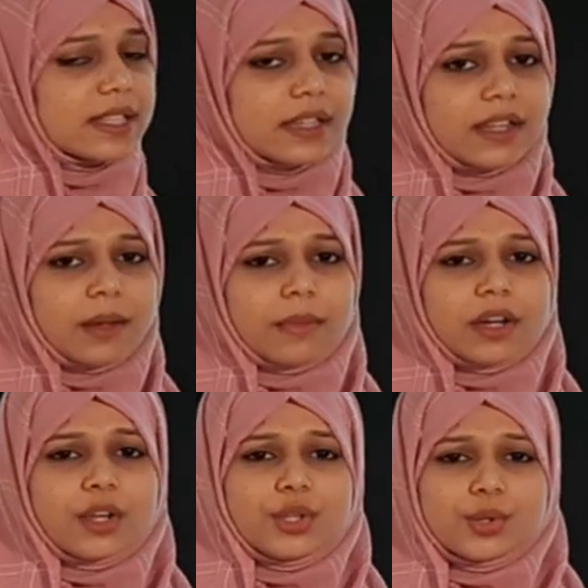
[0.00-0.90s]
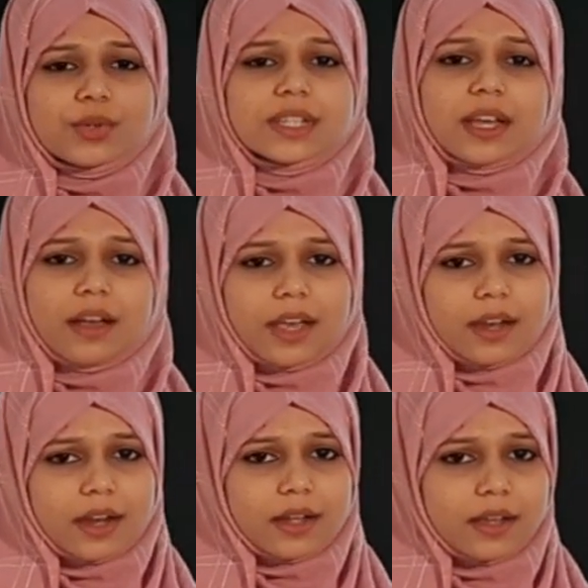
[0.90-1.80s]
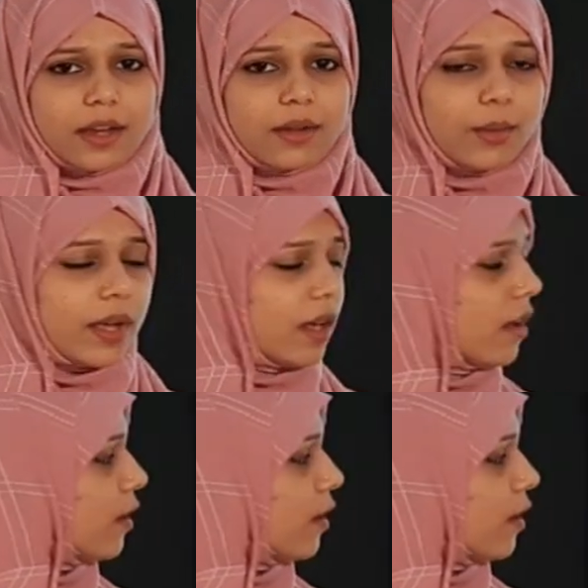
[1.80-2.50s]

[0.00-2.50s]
is nothing but using again and again. Okay,